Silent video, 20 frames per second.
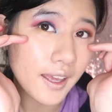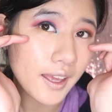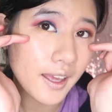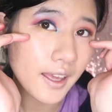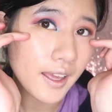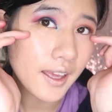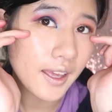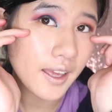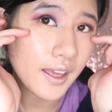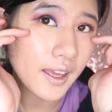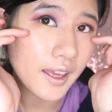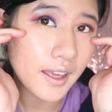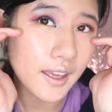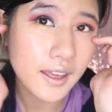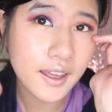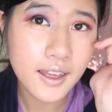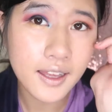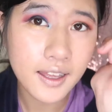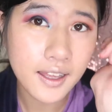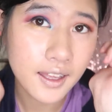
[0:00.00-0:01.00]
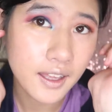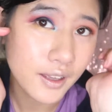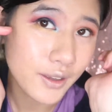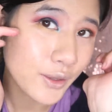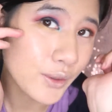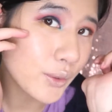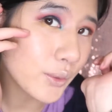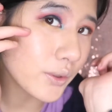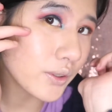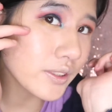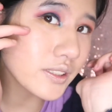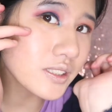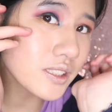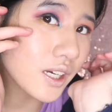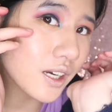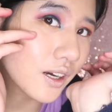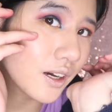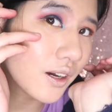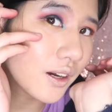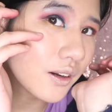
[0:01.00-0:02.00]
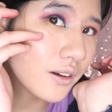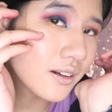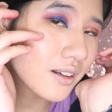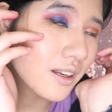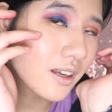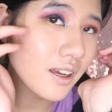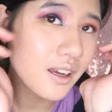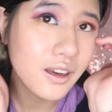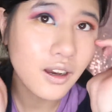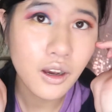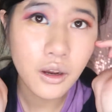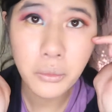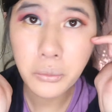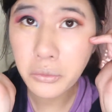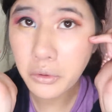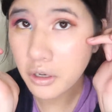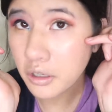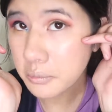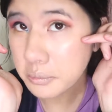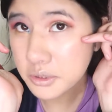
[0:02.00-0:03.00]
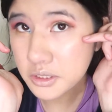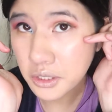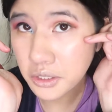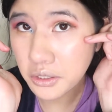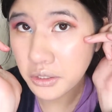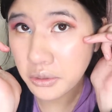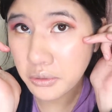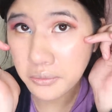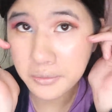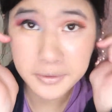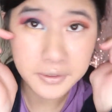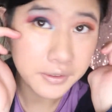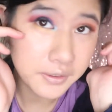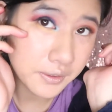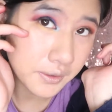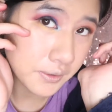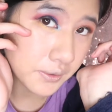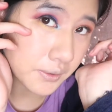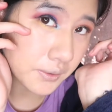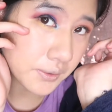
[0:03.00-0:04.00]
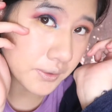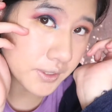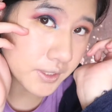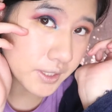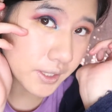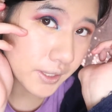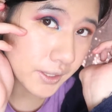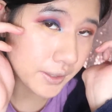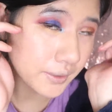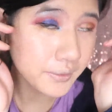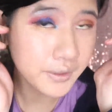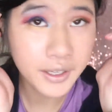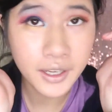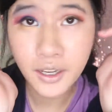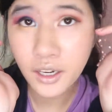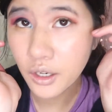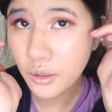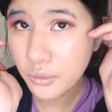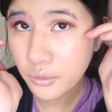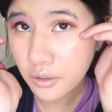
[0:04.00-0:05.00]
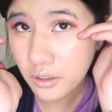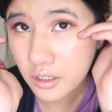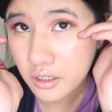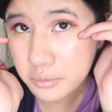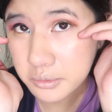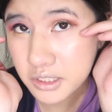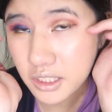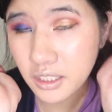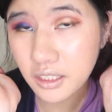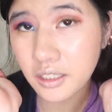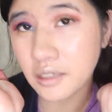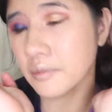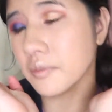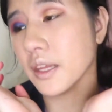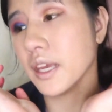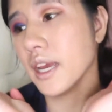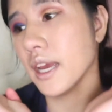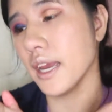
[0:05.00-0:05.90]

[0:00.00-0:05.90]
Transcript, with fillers: Hey, cool tone, warm tone. Cool tone, warm tone.